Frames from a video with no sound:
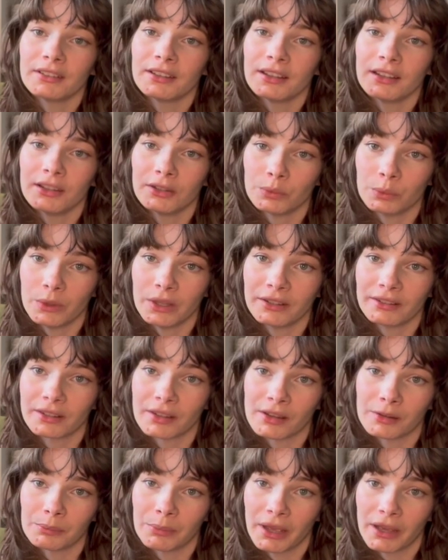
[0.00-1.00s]
his wings
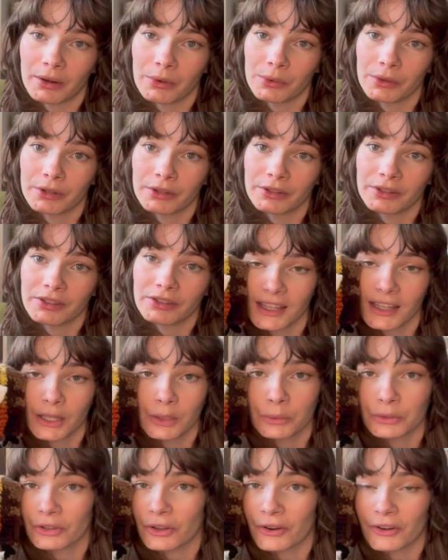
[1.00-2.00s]
on backwards. It
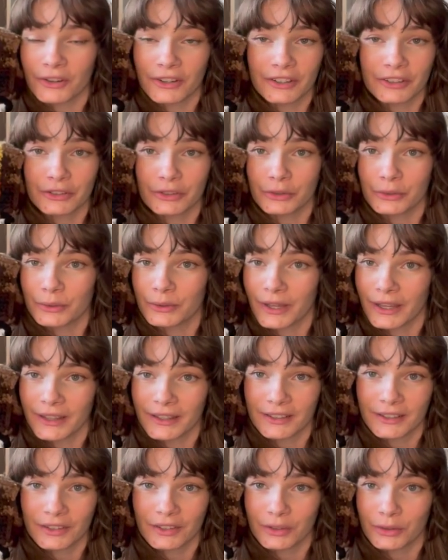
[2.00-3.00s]
was already too
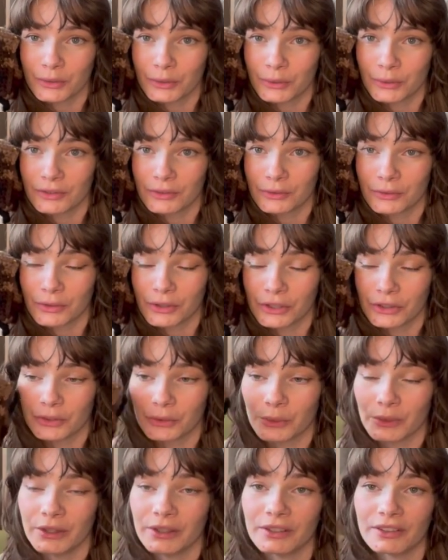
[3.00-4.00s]
late to redo
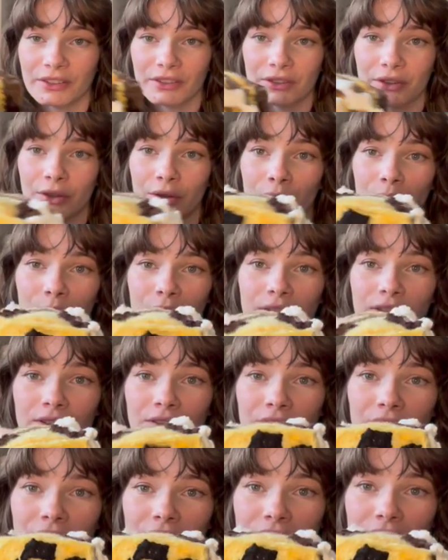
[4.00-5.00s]
it, so he's
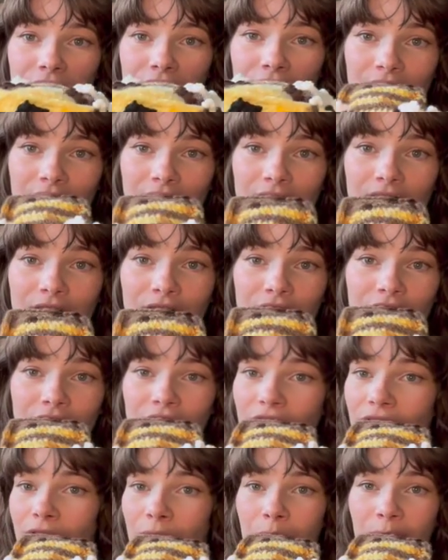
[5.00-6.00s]
just he's just
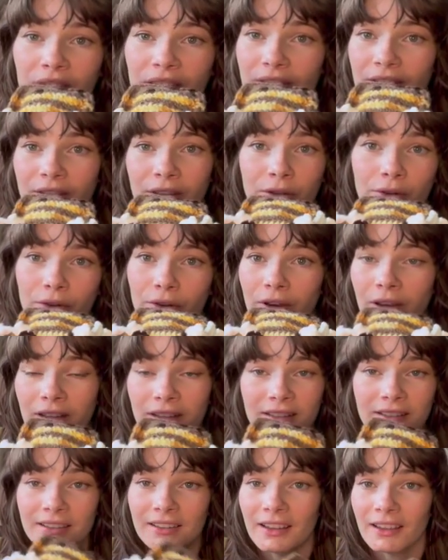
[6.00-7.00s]
gonna be
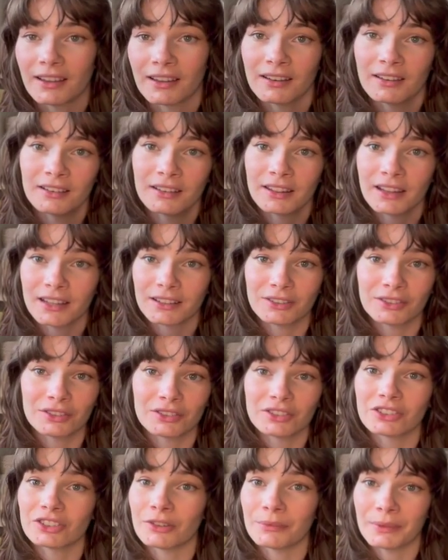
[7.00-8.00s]
incorrect, and that's
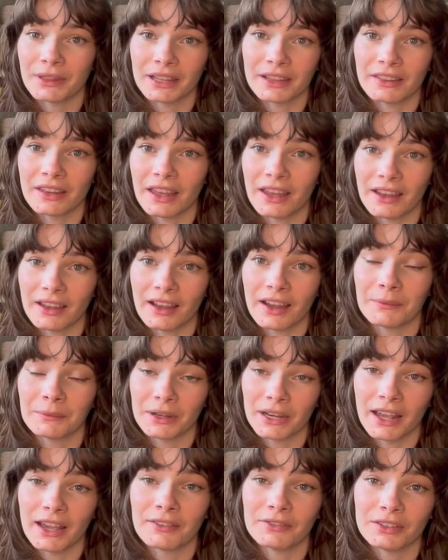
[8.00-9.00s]
just something that I'm gonna
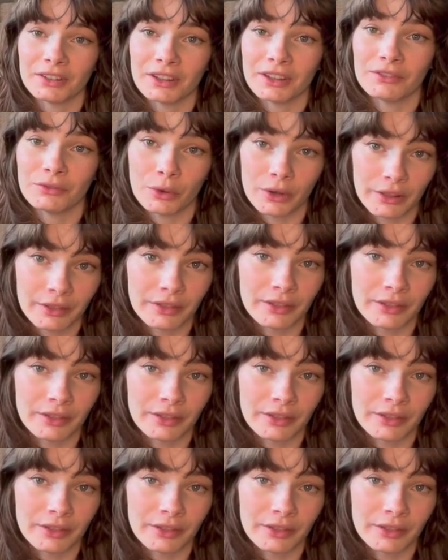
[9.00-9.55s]
have to live with.